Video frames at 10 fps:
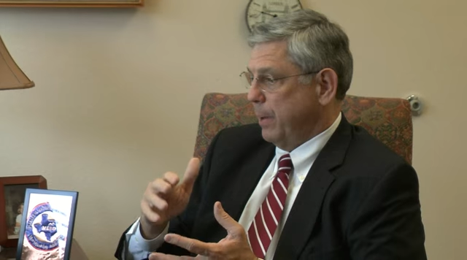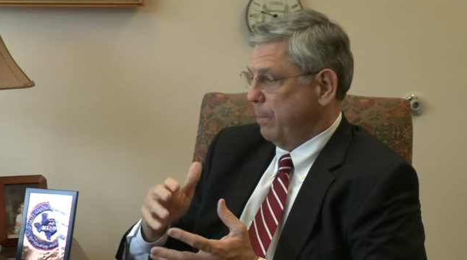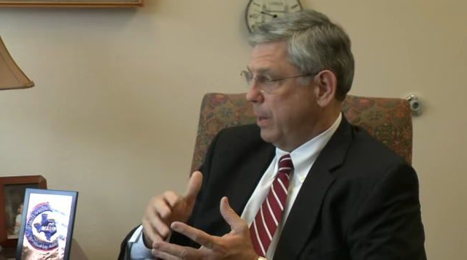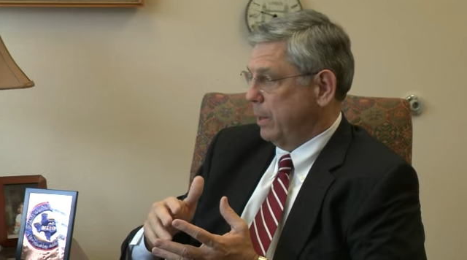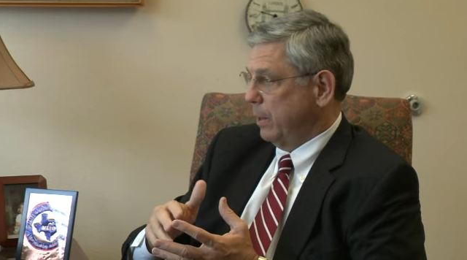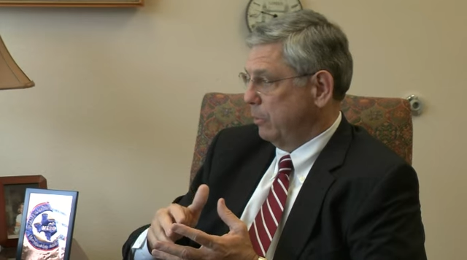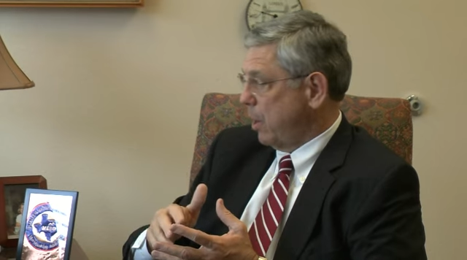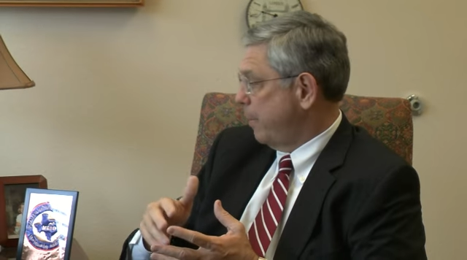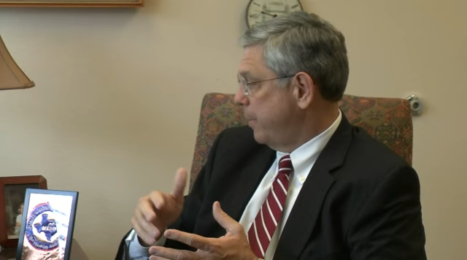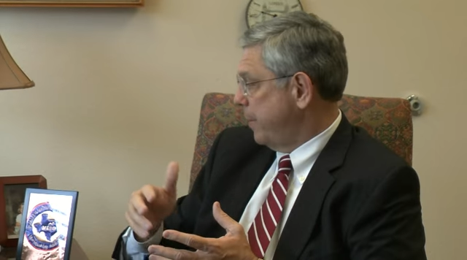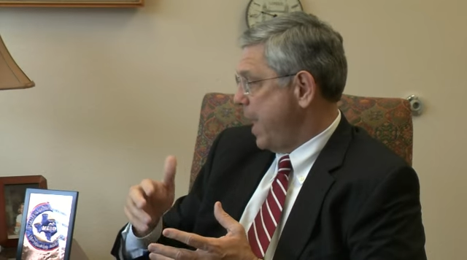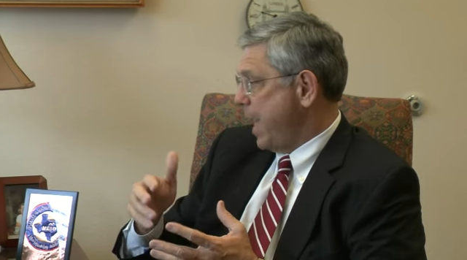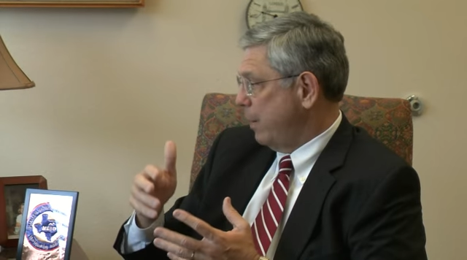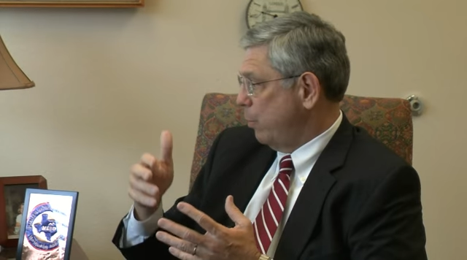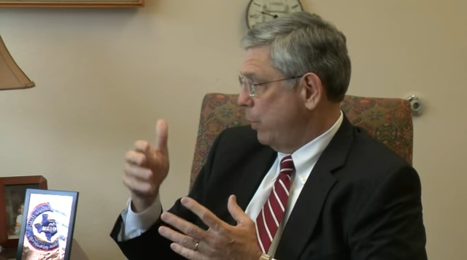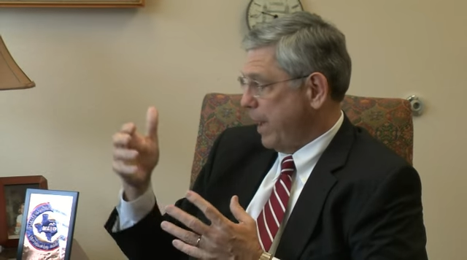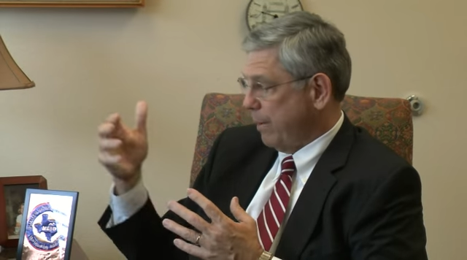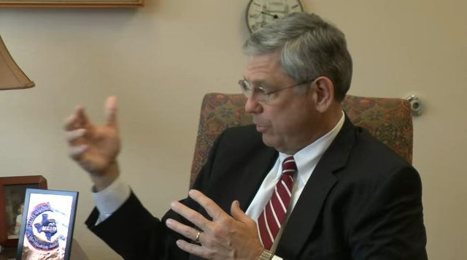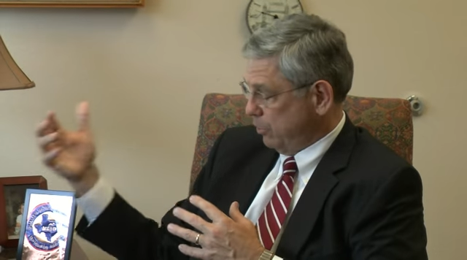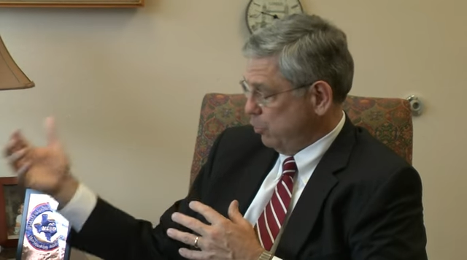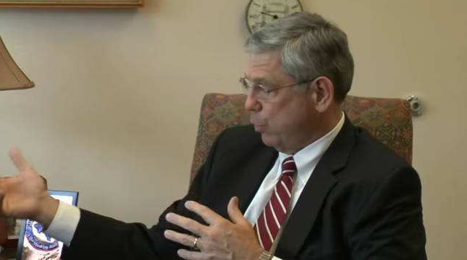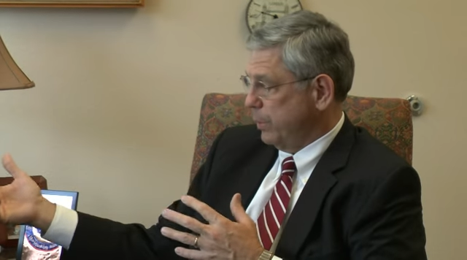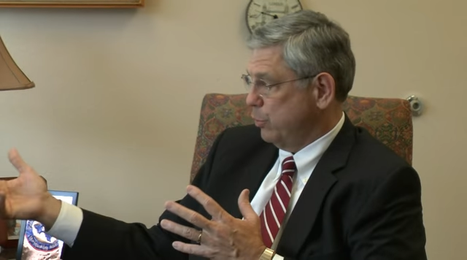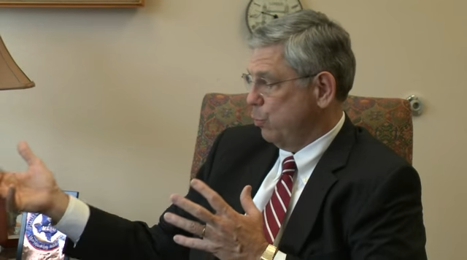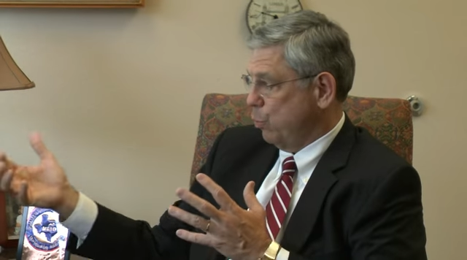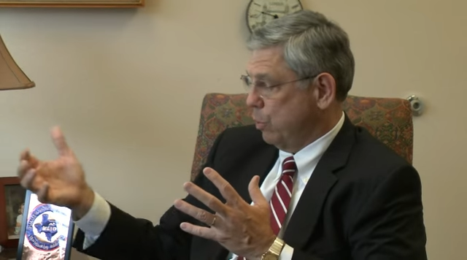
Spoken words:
But on top of that, we have a situation